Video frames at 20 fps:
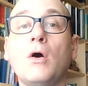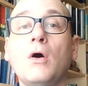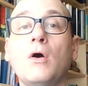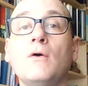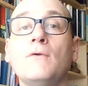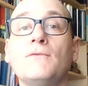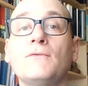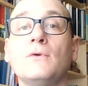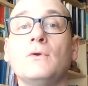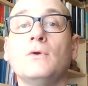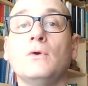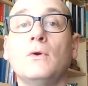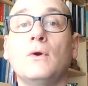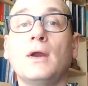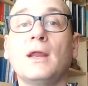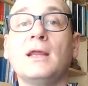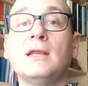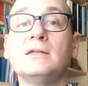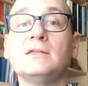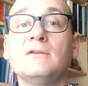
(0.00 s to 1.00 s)
of
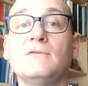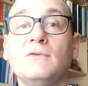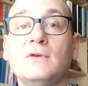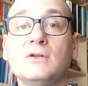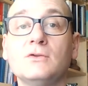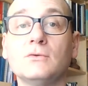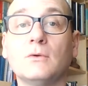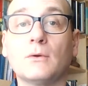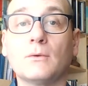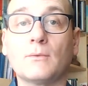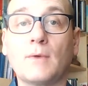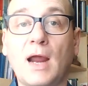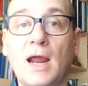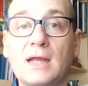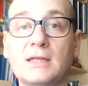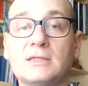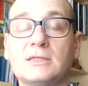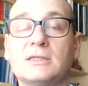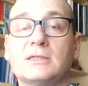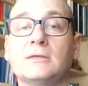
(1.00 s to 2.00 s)
your individual
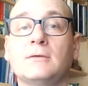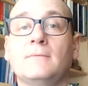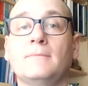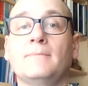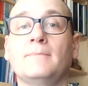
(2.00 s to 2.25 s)
rights.